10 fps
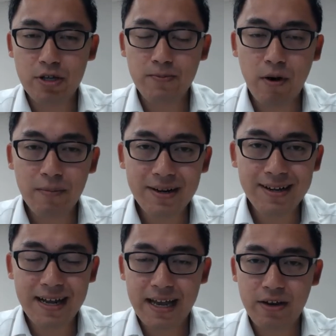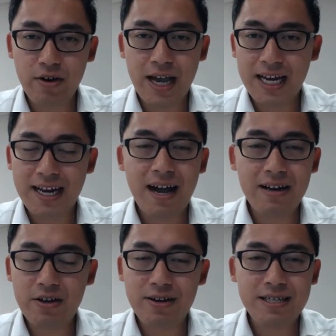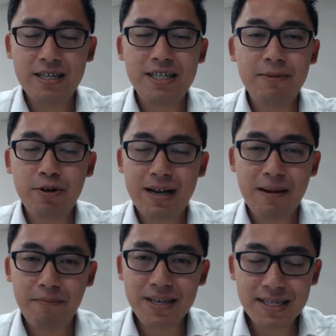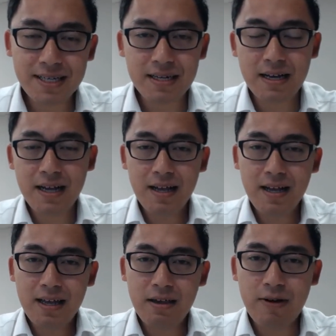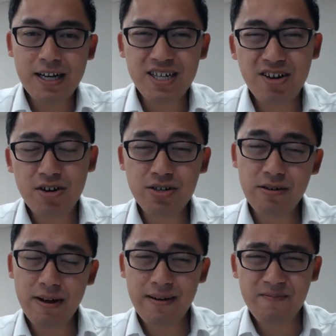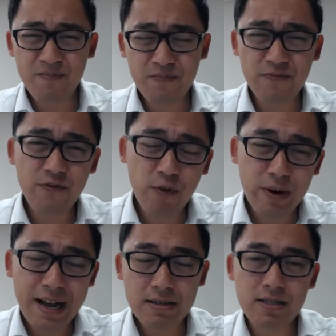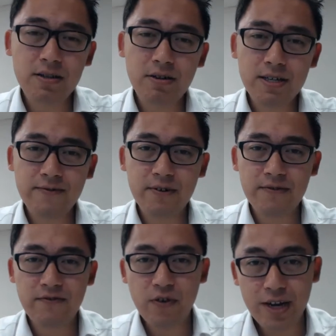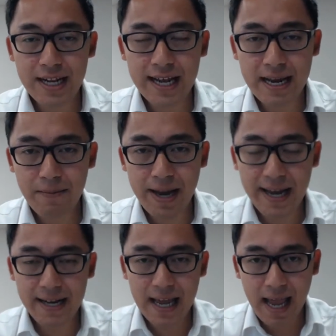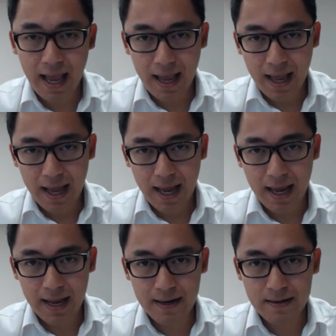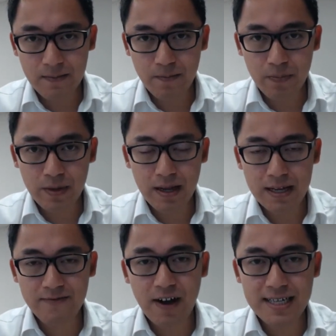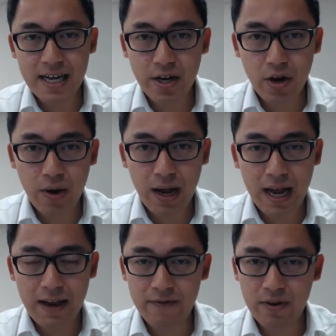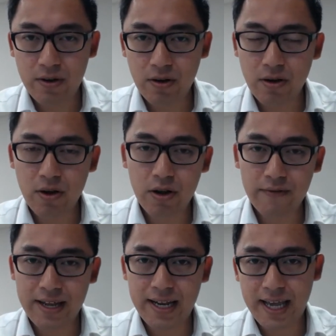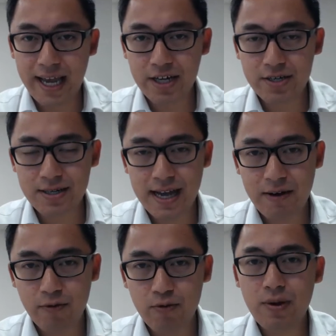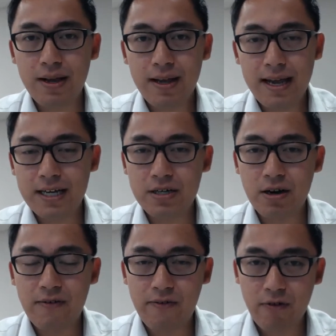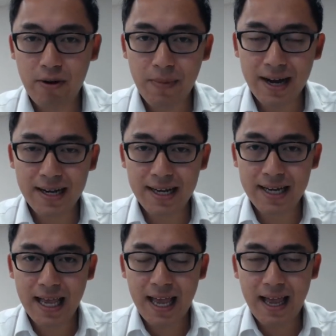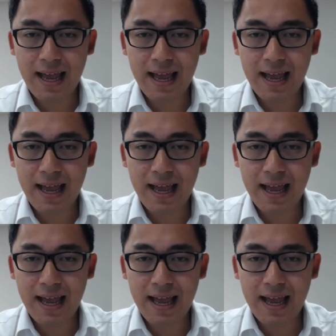most prominent, and you simply can't miss it. It will actually cost you around $4,000 for a 30-day campaign. And as far as I know, I have not heard of any agent that will actually offer free marketing